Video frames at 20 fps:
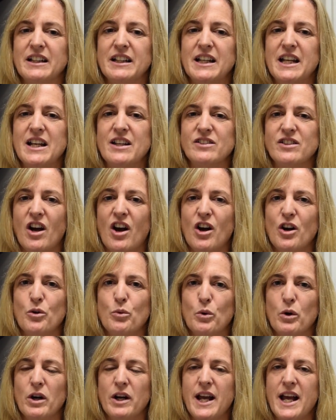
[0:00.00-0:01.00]
His
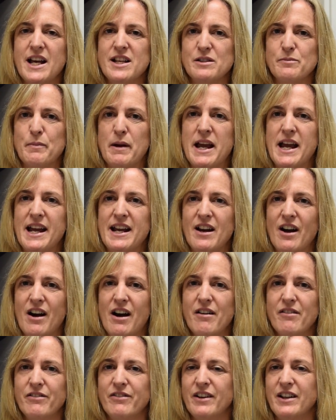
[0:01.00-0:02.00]
hard work has paid
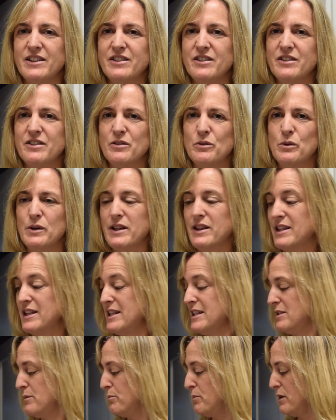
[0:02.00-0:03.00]
off with
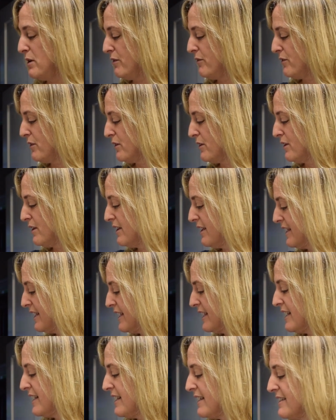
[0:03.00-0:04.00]
these beautiful
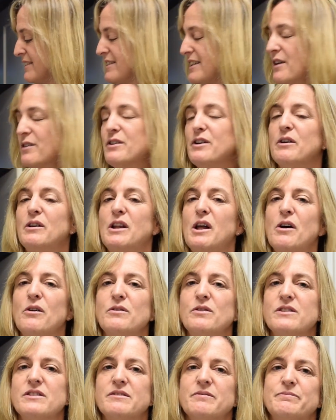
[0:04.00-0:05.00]
sourdough
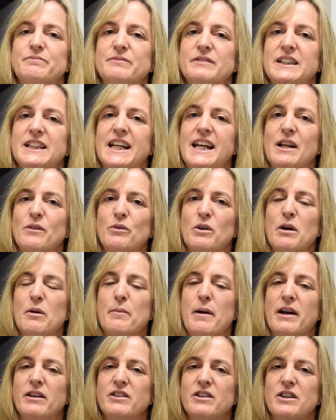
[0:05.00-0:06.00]
loaves, and we're
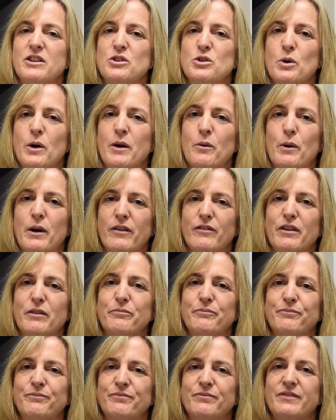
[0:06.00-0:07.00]
about to enjoy one of them.
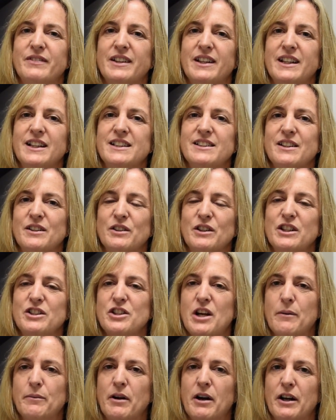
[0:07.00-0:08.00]
So good
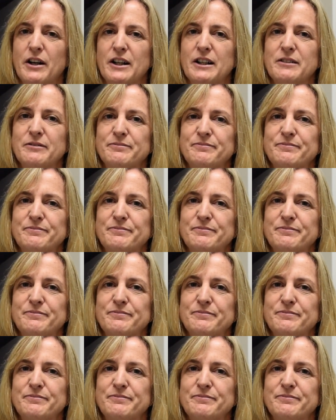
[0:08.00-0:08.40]
job, Connor.